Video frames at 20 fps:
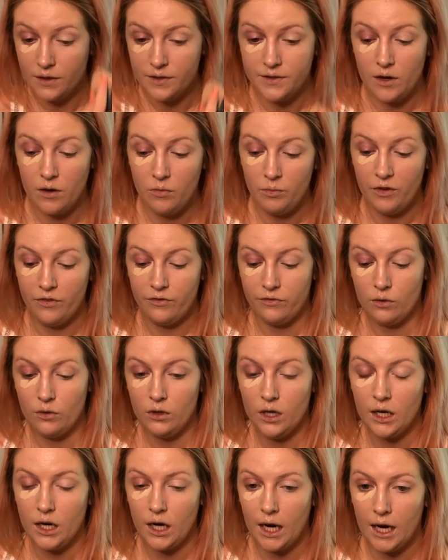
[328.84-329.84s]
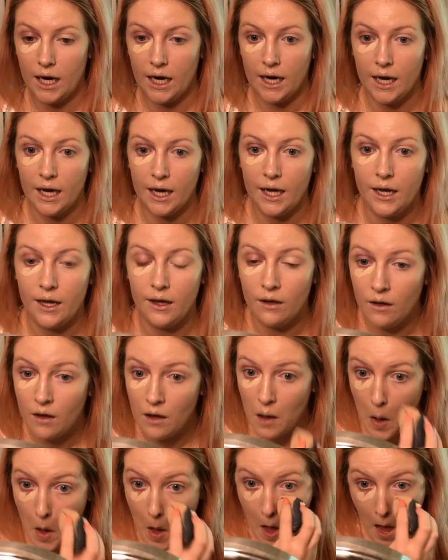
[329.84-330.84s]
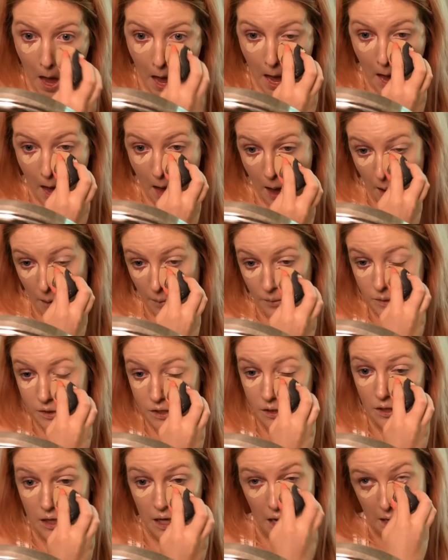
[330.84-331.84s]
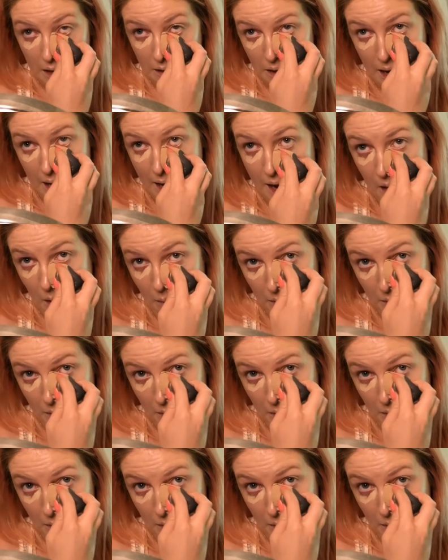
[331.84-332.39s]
So before I do the other eye,